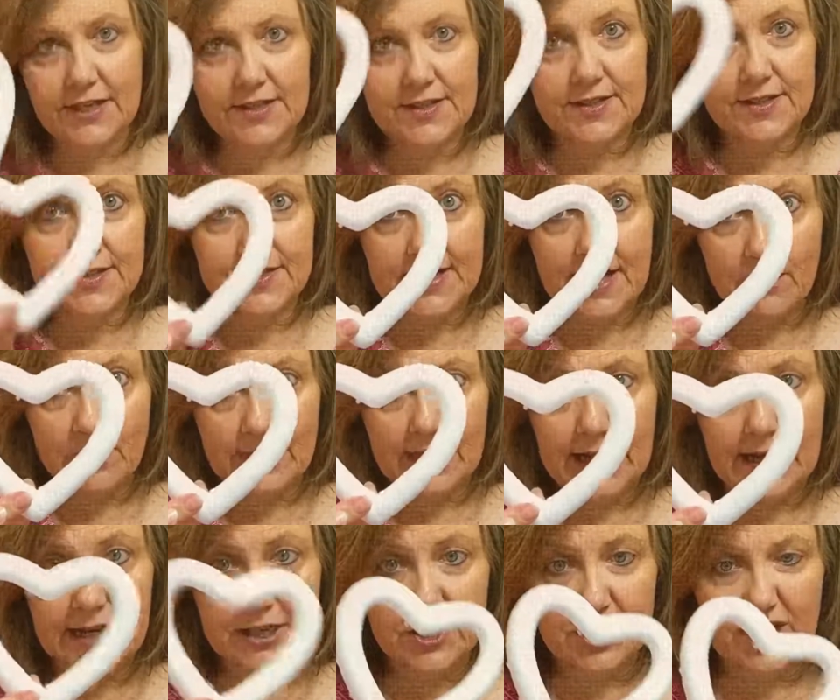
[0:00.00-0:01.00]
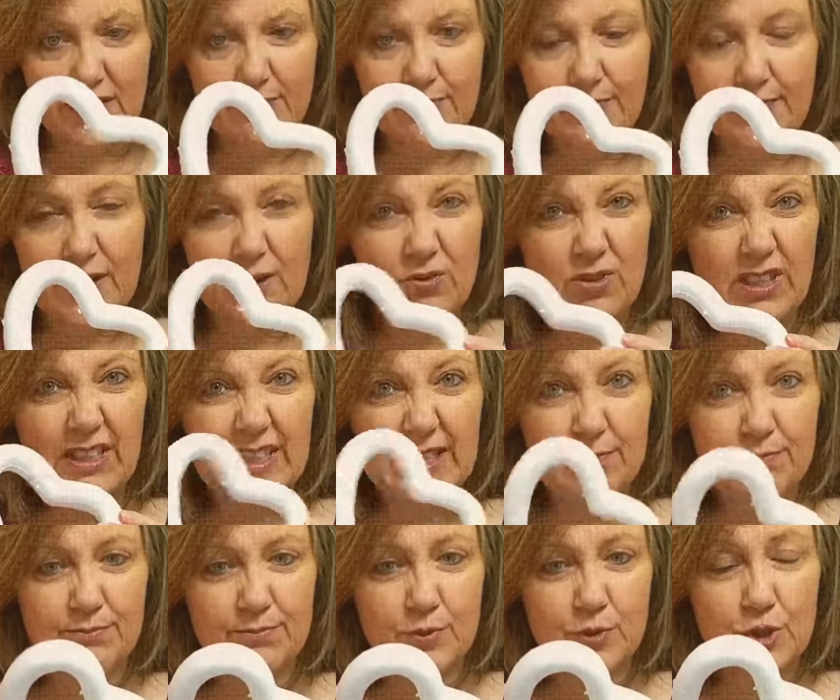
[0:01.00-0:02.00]
So start with a heart shape. They're really
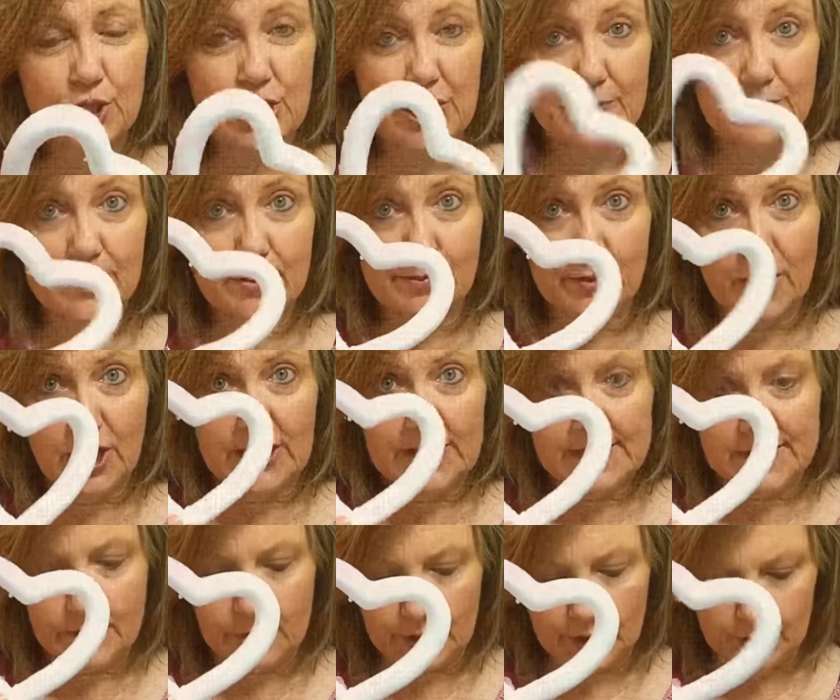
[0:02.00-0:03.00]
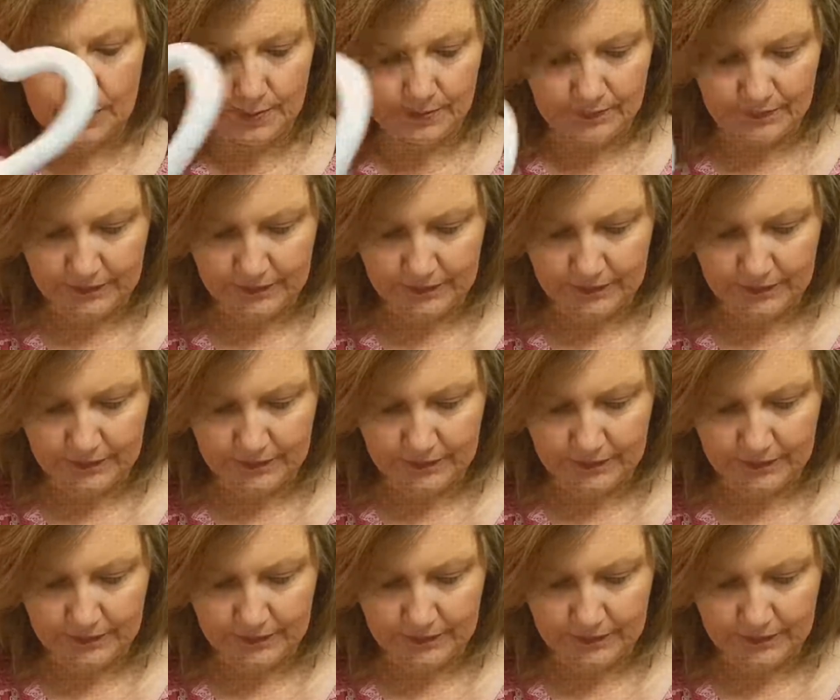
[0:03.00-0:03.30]
cheap to buy as well.